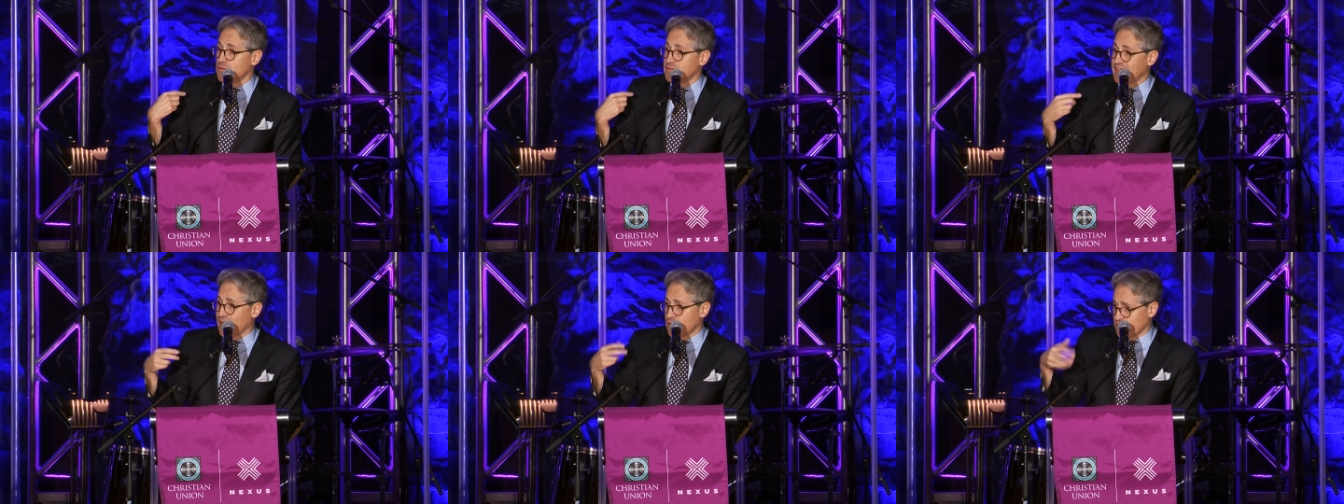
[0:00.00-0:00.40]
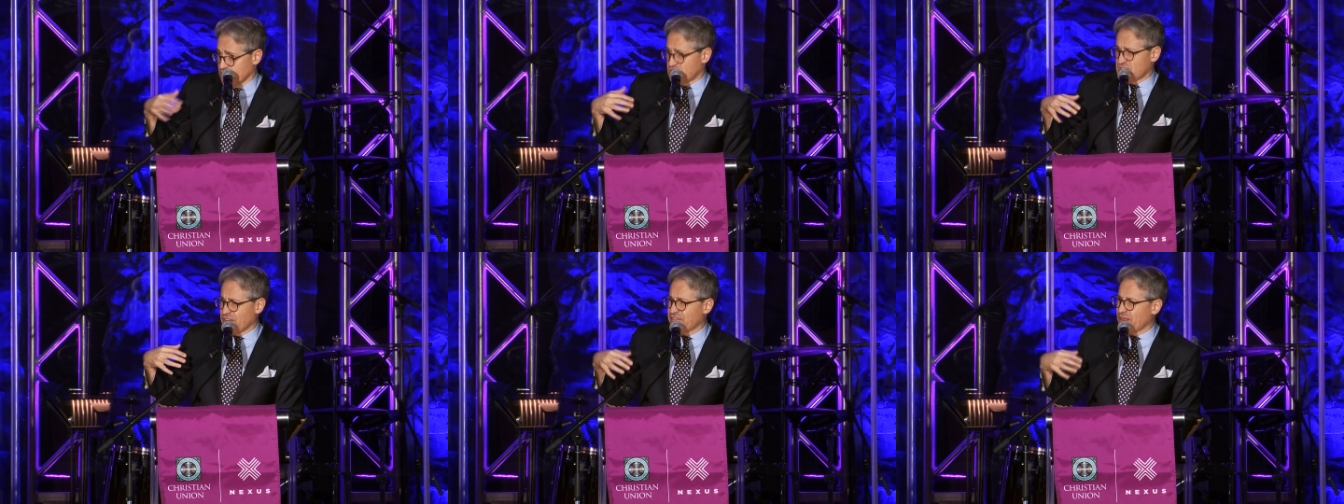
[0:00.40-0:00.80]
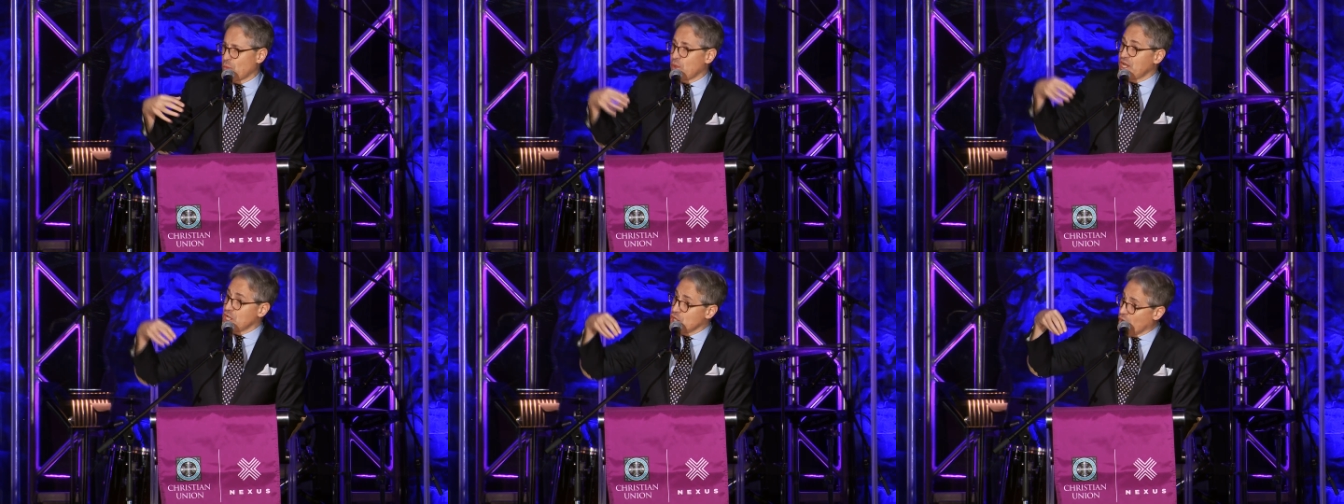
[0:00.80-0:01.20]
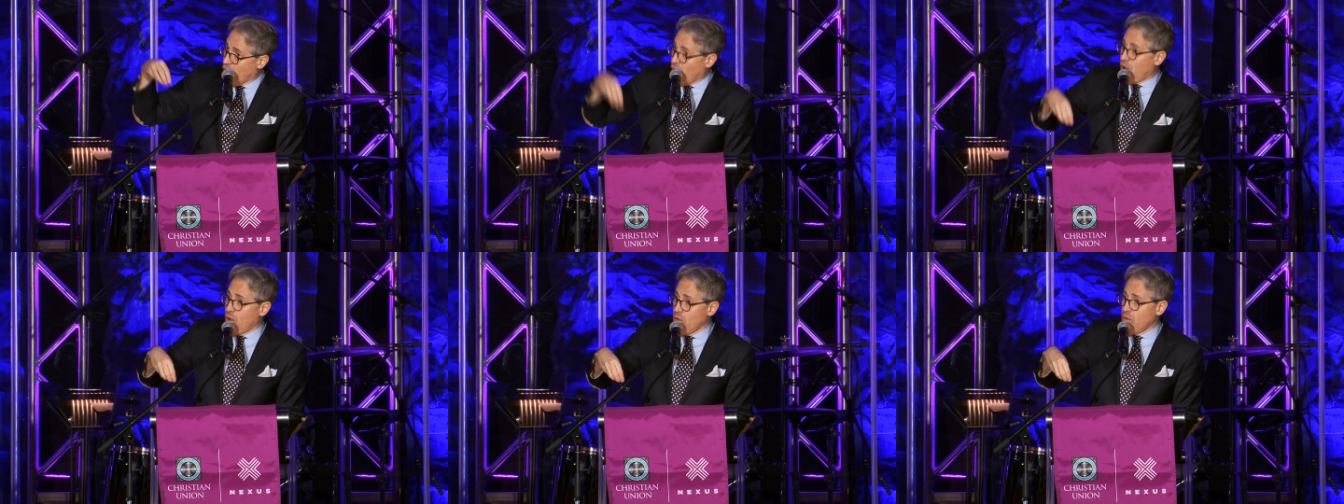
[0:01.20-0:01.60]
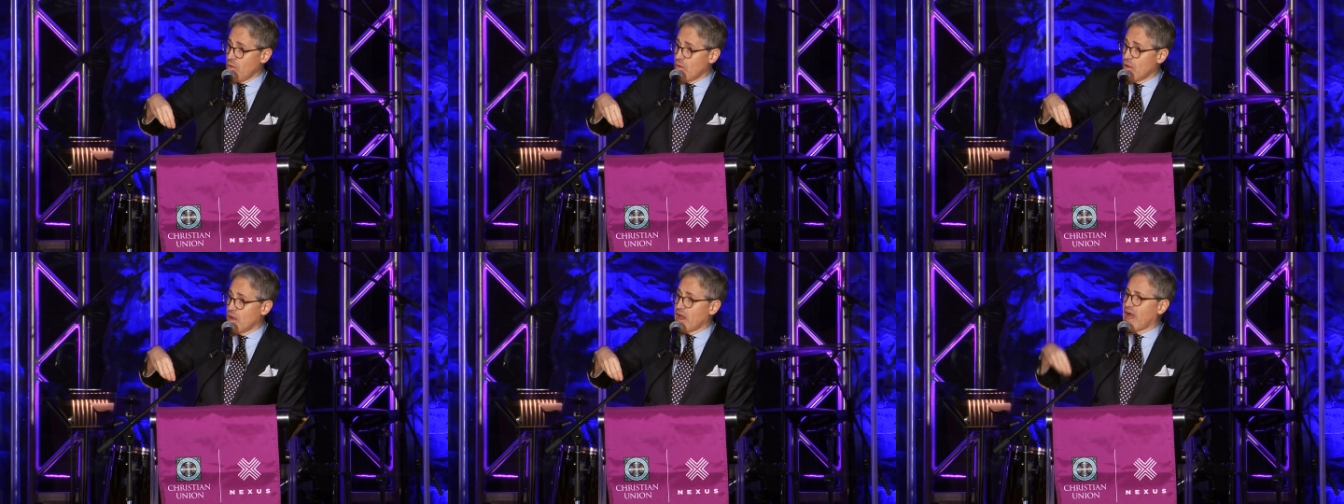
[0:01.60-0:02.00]
That the stuff that we know,
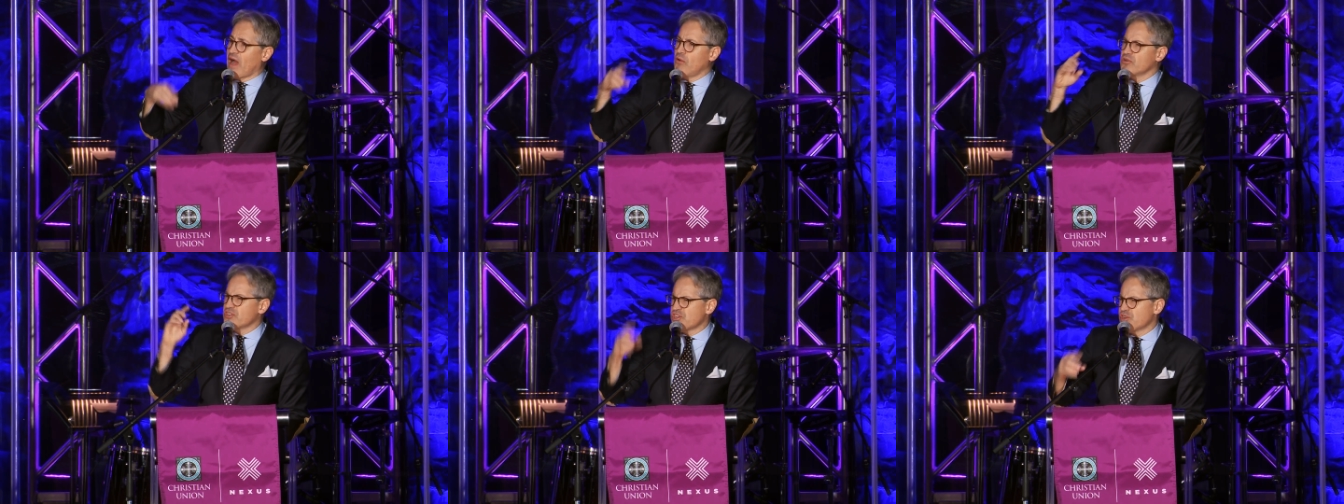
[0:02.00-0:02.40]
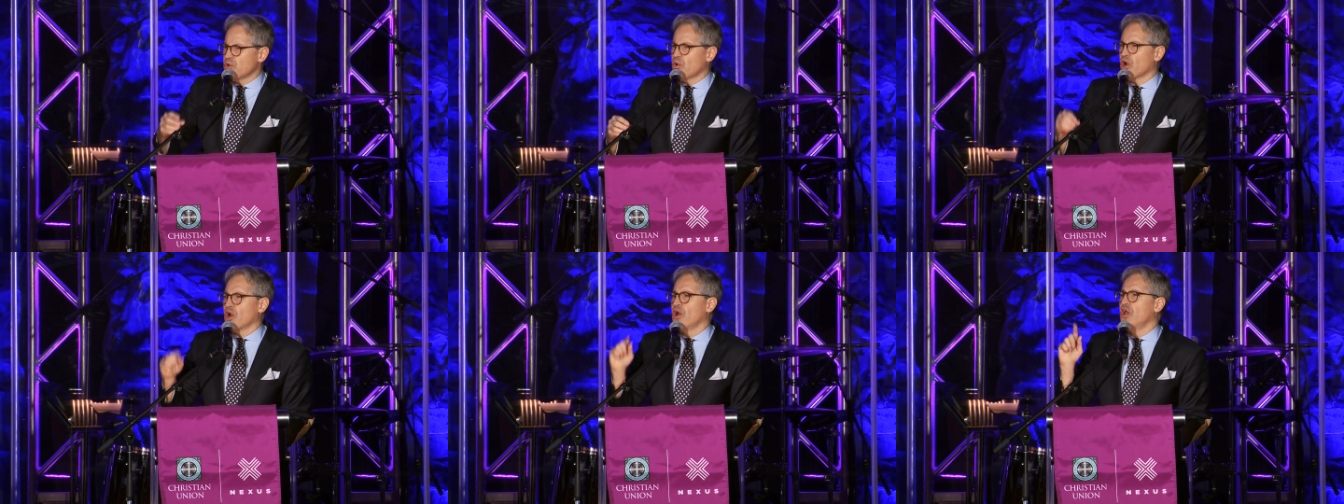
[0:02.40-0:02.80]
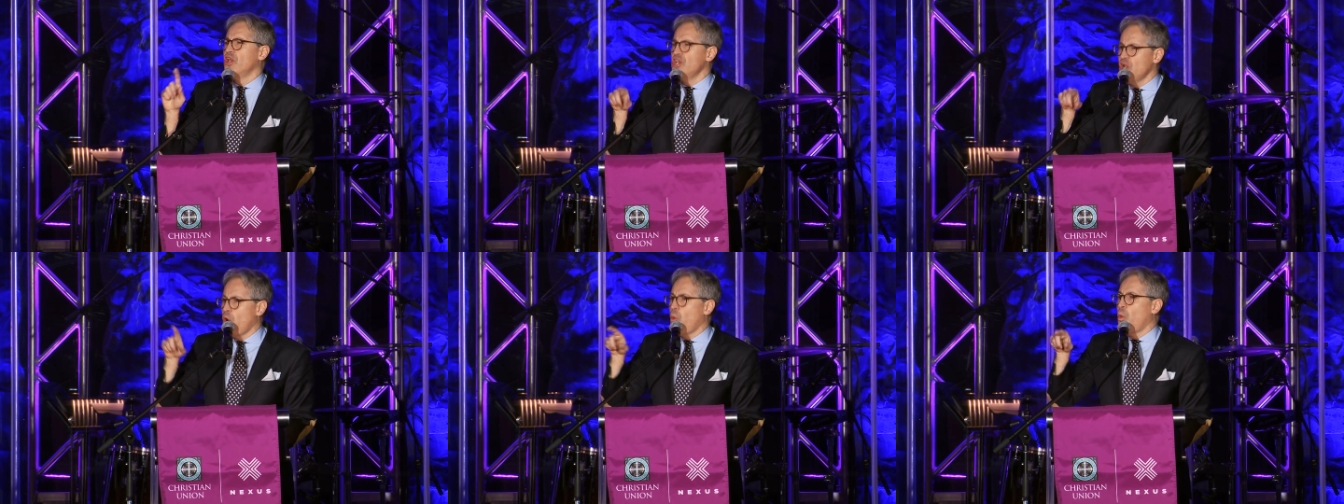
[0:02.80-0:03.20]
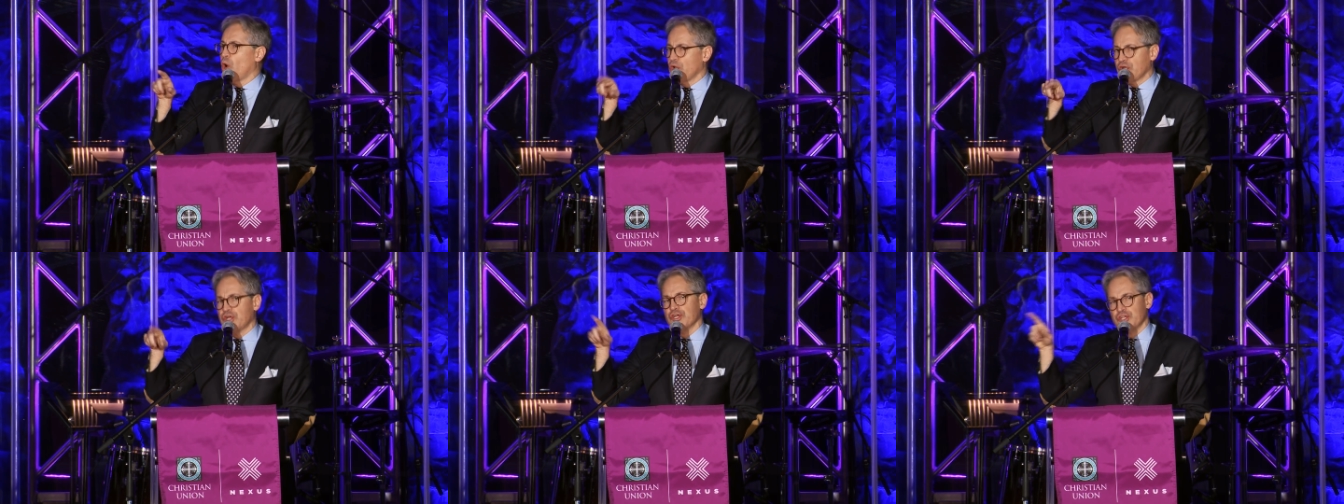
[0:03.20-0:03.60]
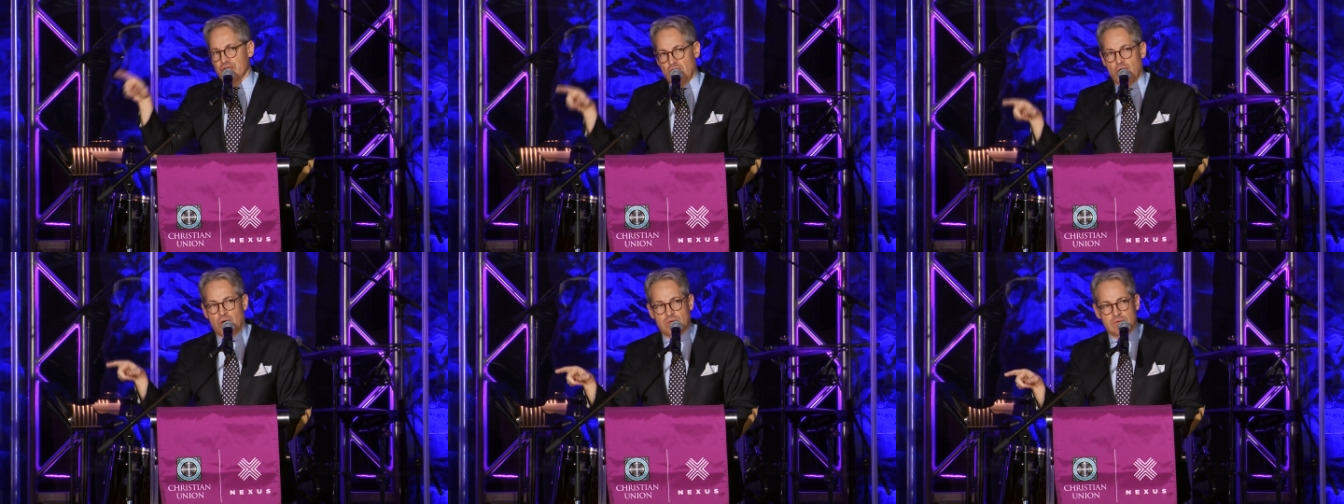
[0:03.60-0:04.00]
I was sure no one could
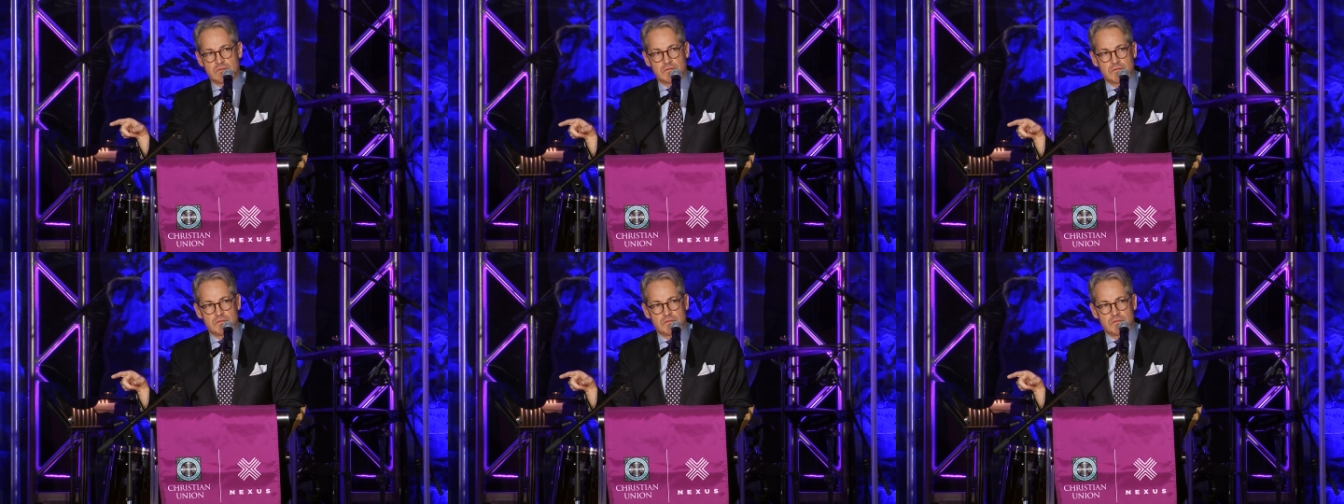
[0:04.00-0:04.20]
know.